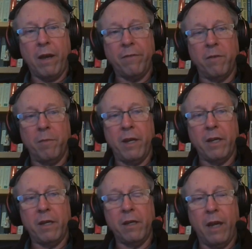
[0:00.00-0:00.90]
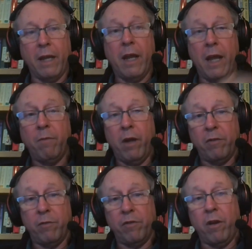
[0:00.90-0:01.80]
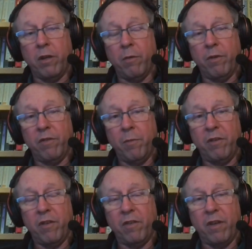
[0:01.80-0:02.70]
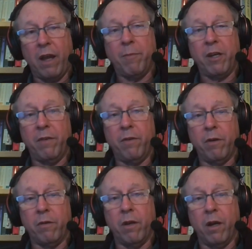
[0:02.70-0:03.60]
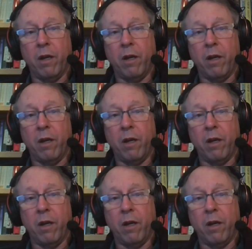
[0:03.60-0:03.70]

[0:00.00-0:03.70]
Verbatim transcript: have to make, and, and as a result, you know, when somebody says, Hey, I'm going to give you a,